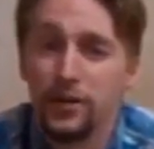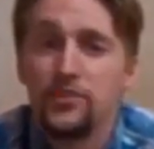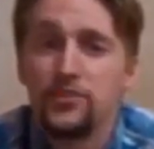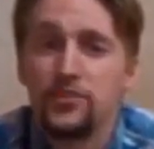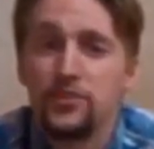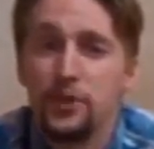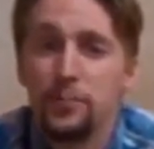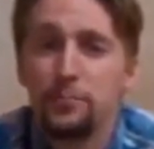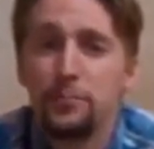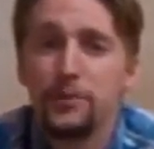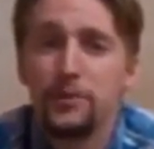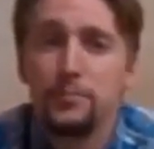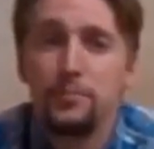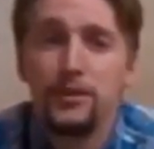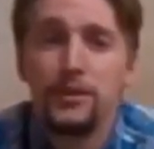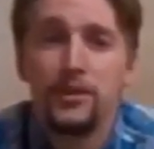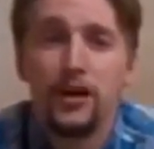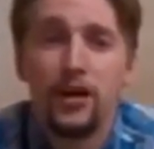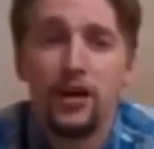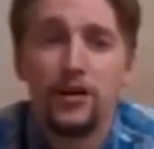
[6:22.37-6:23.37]
simply
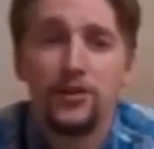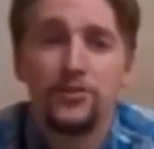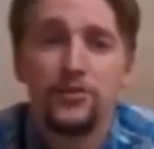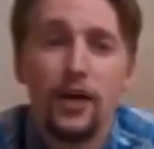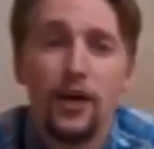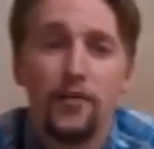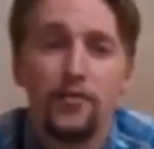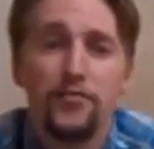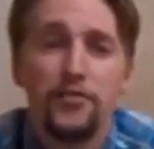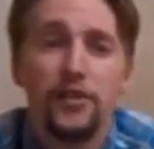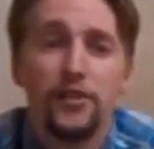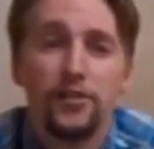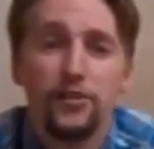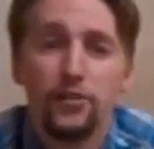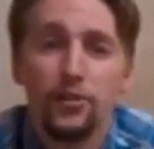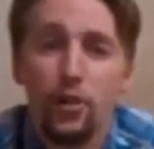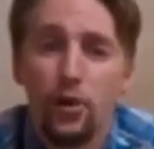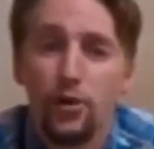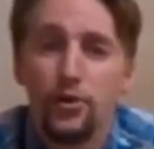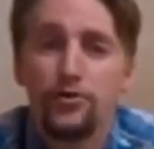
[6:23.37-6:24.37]
because of the
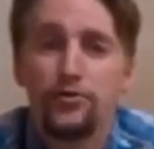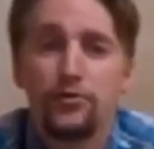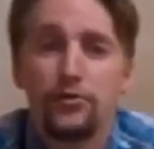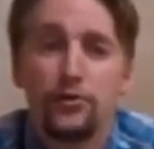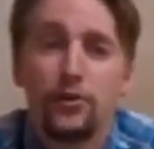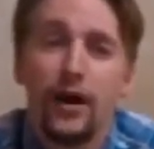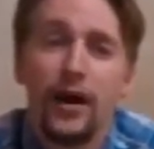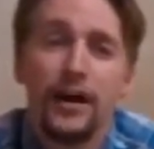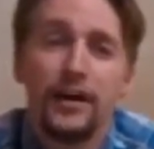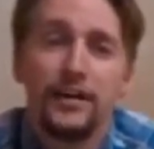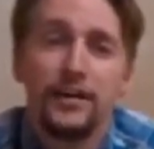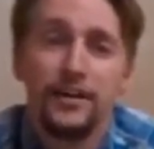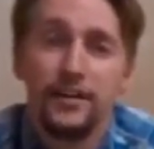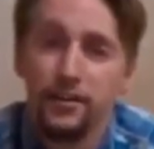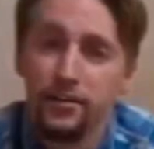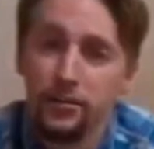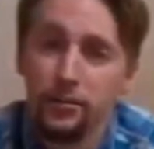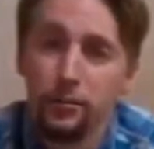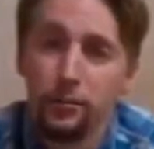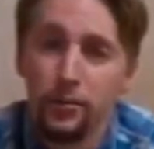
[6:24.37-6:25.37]
large variety
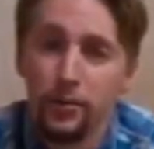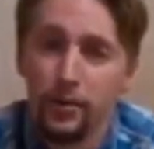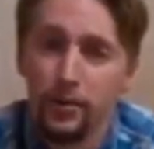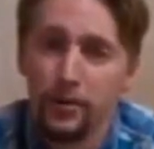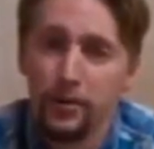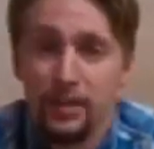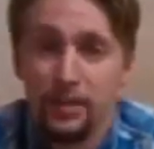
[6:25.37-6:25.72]
in the work.